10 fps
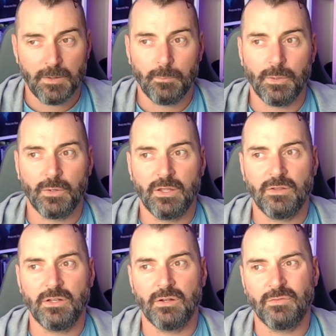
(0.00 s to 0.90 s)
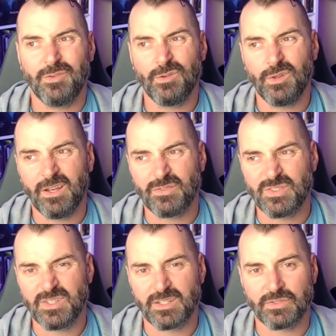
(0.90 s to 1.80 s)
But if you only have
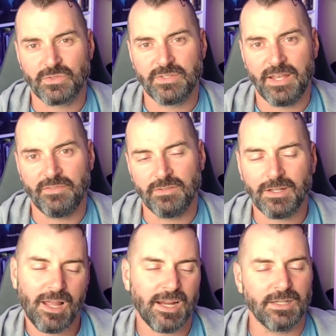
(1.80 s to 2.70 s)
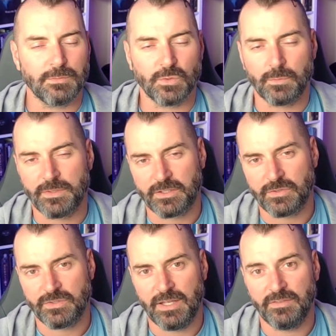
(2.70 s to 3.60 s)
6 or 7, you're like, I can absorb 6
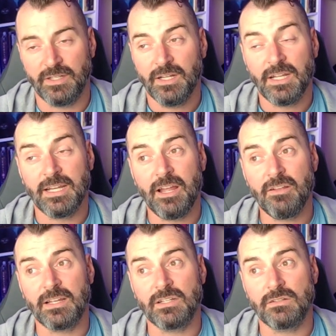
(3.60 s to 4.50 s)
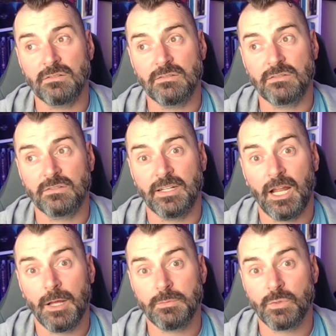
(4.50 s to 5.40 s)
or 7. Now you're like, can
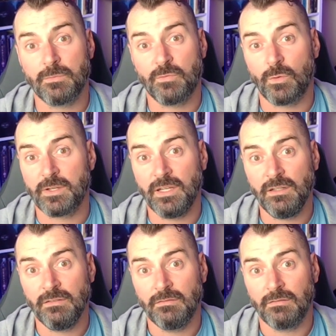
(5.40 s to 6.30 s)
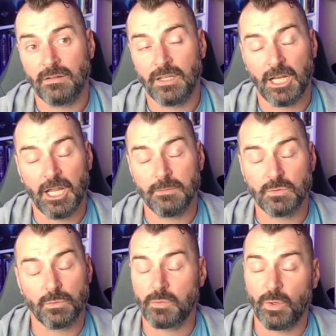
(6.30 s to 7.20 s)
I absorb 14? Can I
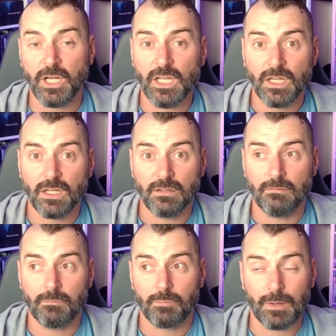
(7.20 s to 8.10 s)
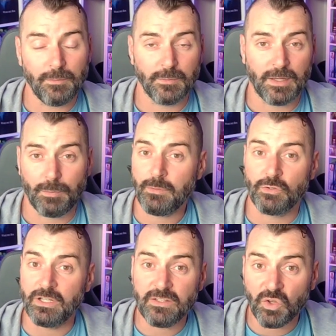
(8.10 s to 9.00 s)
absorb 20? I probably
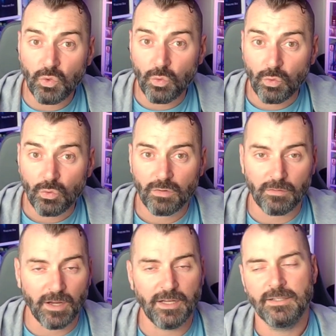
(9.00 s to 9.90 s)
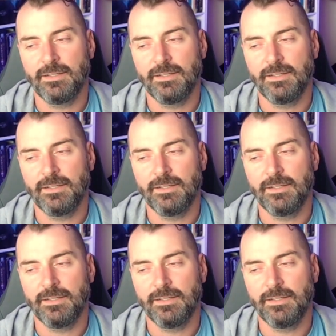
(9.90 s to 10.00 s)
don't need to, right?